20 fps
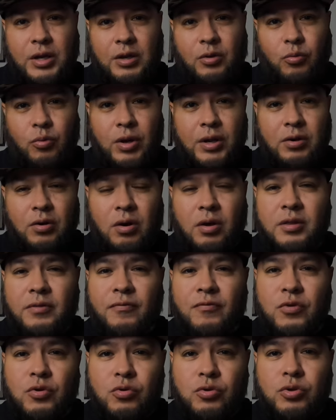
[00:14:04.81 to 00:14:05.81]
a red on
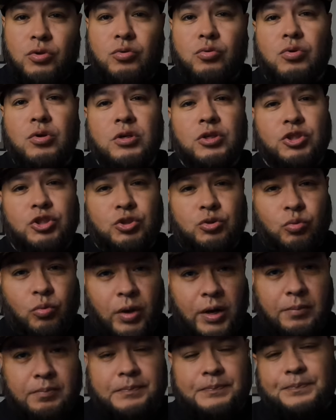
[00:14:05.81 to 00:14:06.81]
voodoo
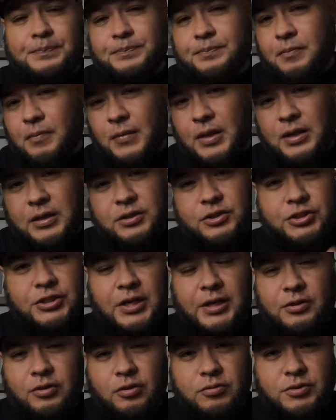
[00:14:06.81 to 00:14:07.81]
shrimp
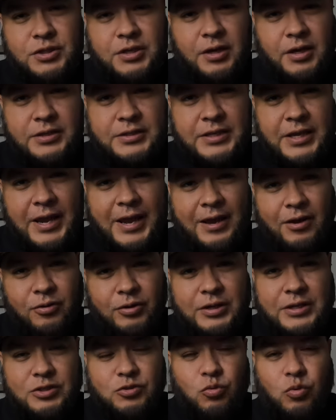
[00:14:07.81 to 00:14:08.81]
check those guys
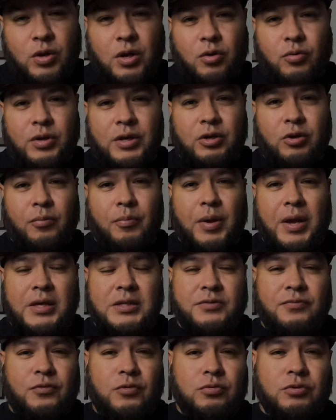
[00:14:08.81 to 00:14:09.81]
out as well. Egret
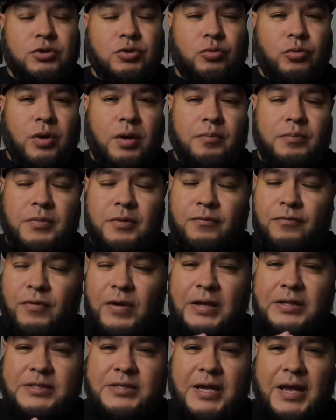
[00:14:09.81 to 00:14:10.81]
baits, Voodoo Shrimp,
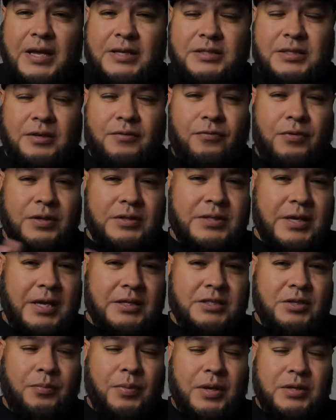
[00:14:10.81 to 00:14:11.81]
fantastic,
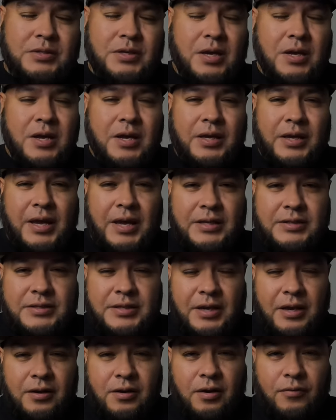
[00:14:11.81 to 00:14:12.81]
fantastic baits. Can't
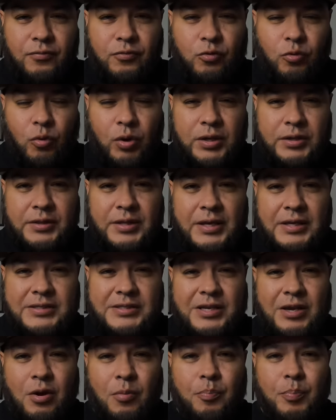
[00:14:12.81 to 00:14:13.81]
say enough great
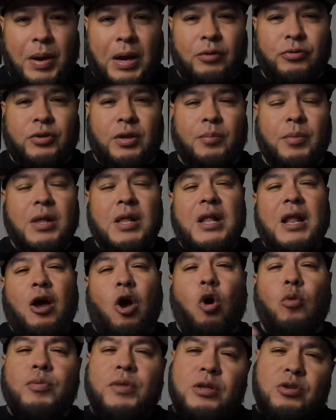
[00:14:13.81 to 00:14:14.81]
things about them. I
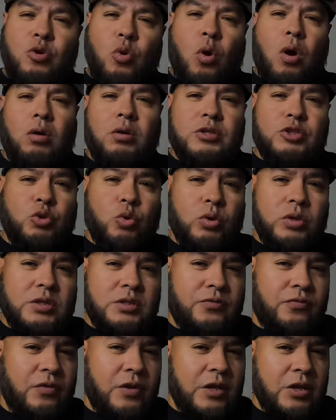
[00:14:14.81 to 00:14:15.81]
hope that you all enjoyed
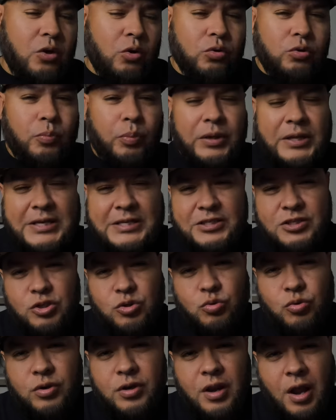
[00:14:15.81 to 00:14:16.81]
this video. Please
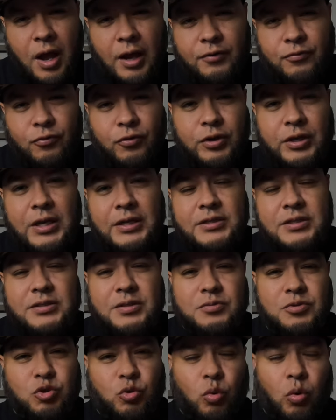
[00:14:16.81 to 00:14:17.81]
do not forget to
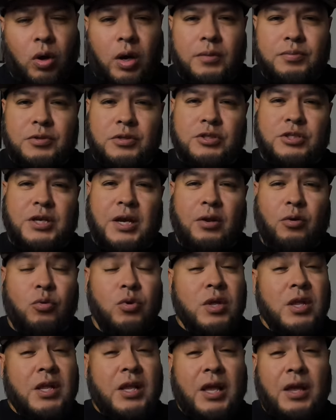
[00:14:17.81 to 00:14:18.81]
subscribe to the channel
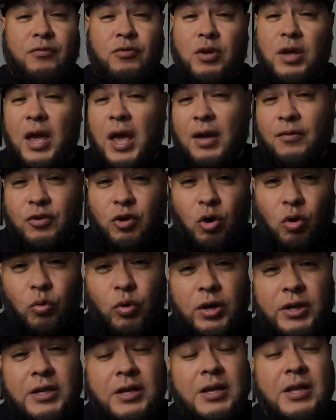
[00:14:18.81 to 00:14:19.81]
if you haven't
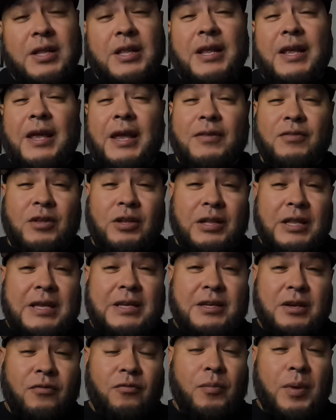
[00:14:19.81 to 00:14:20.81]
already. In the
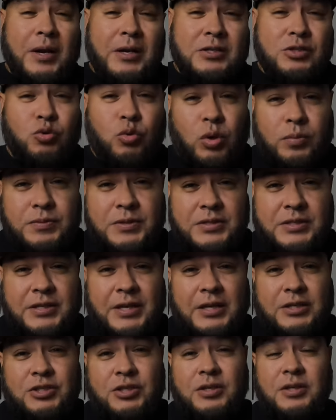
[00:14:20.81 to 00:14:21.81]
link of my description
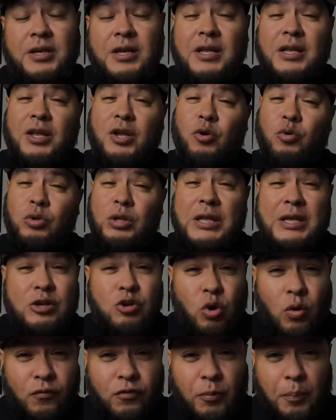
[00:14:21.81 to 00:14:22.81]
section, it will lead
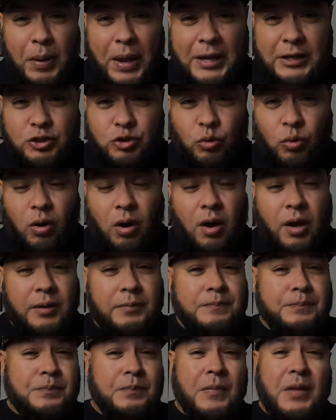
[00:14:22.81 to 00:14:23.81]
you over to
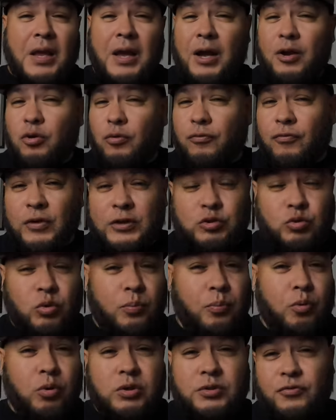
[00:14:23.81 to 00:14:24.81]
Patreon. I do fishing
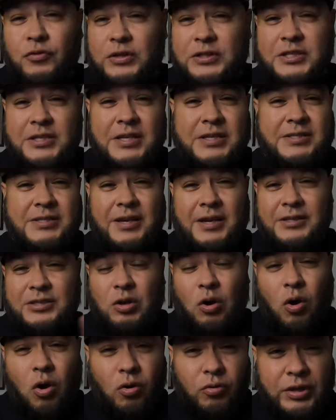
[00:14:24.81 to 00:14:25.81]
reports, fishing insights,
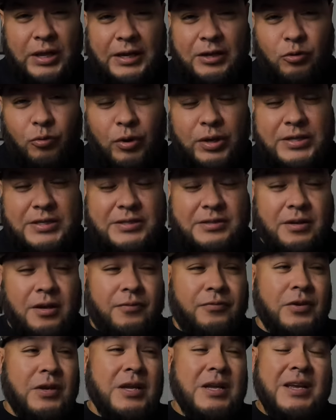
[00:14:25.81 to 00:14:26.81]
all that great
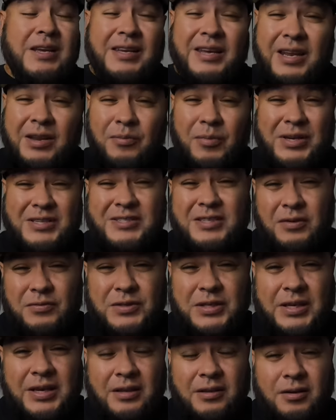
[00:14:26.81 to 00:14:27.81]
stuff. Getting my stuff
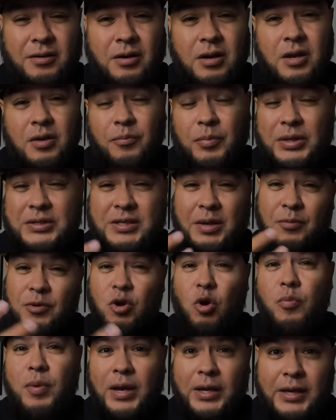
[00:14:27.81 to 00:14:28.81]
together because I'm going to
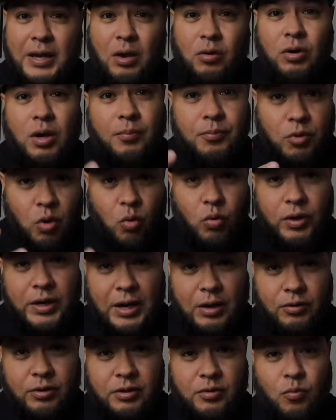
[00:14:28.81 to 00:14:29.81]
go back out. I'm going
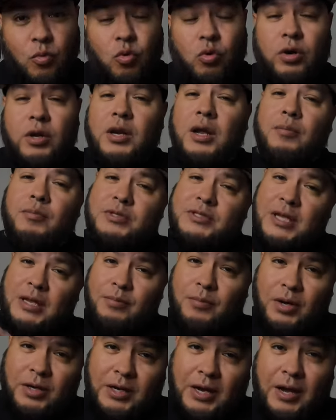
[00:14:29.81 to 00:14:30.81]
out in the morning. I'm going to take
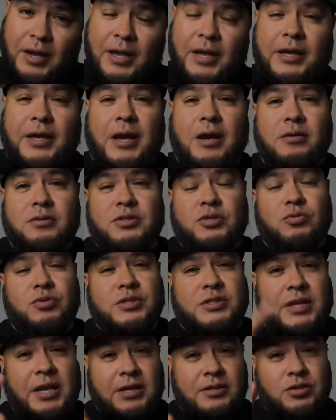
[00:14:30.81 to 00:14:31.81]
my kayak out, so
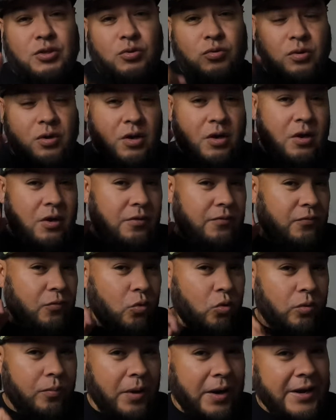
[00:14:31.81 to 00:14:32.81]
stay tuned
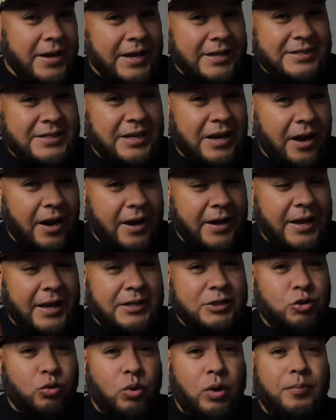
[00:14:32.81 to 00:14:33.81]
for my next
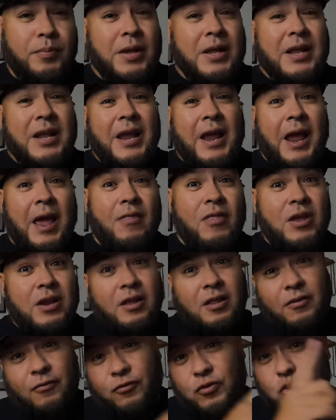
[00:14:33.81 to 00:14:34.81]
kayak trip. And then
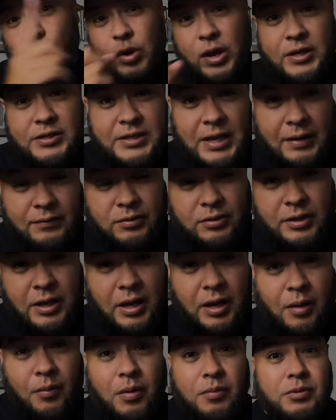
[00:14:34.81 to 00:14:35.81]
in a few days after
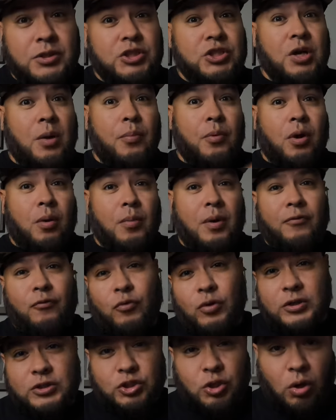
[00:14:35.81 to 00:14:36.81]
that, I'm gonna be jumping on my
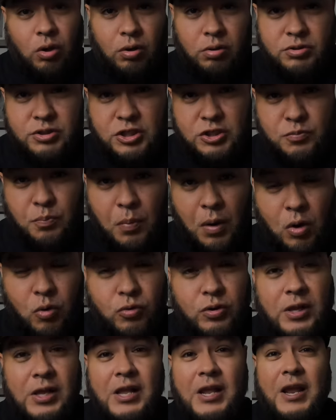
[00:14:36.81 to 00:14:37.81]
friend Charles's
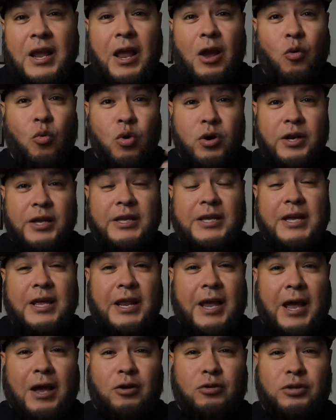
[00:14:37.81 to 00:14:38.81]
boat and we're gonna get
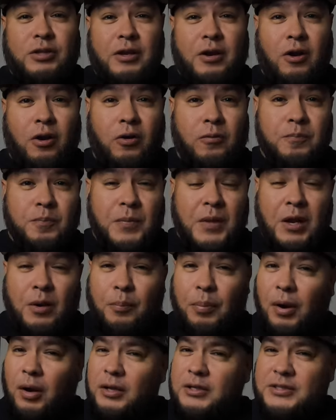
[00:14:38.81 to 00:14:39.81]
out there,
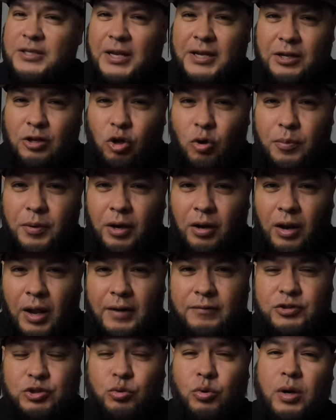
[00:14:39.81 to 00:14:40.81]
probably take a little bit of
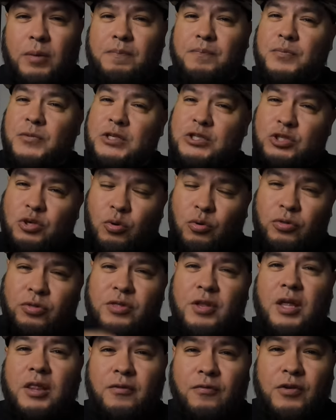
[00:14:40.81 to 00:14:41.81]
live shrimp. So
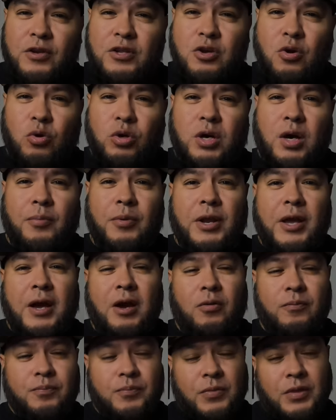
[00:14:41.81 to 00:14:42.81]
another video coming
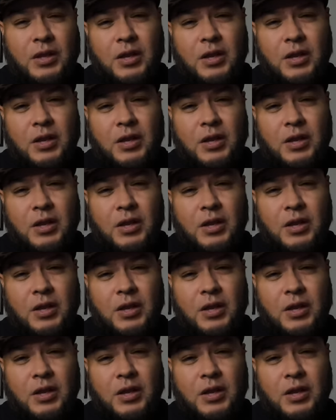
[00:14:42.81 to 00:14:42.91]
out,